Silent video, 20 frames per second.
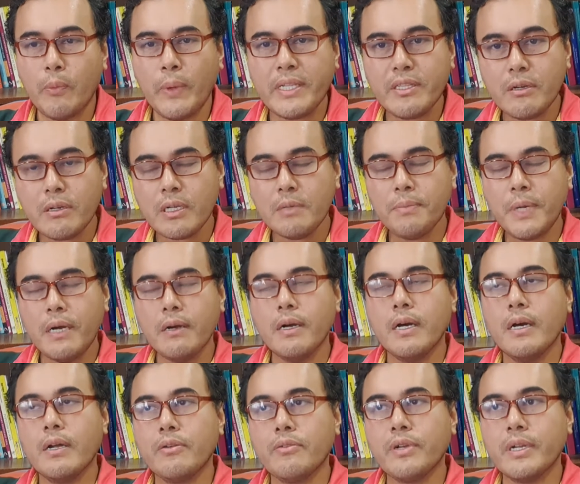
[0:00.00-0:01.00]
when talk
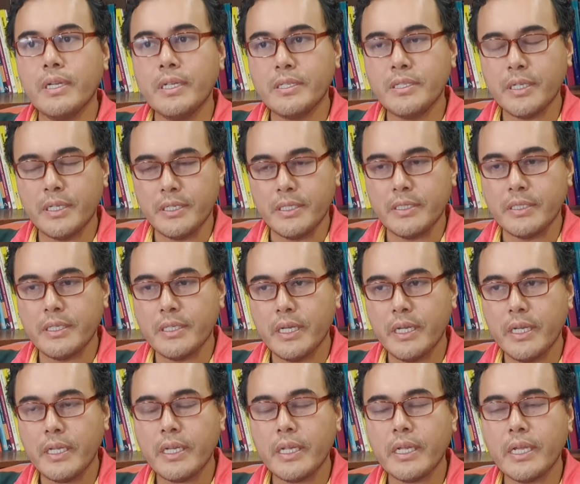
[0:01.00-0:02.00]
about religion
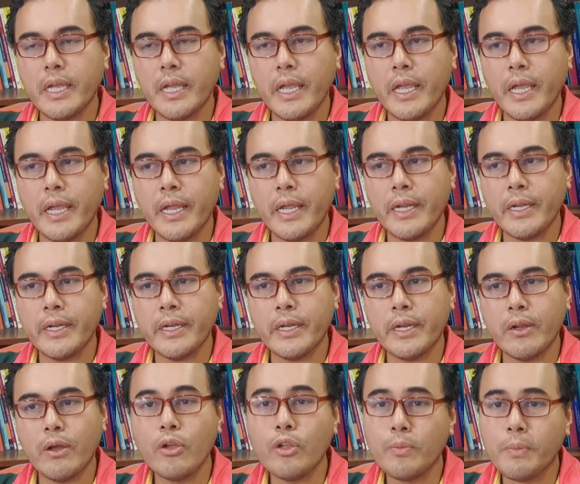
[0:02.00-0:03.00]
and
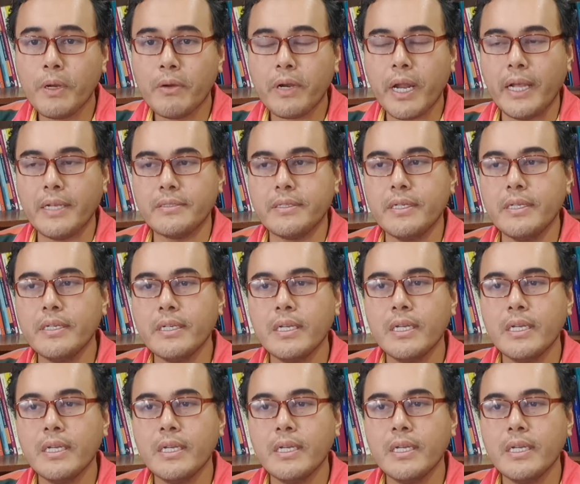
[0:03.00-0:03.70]
human rights,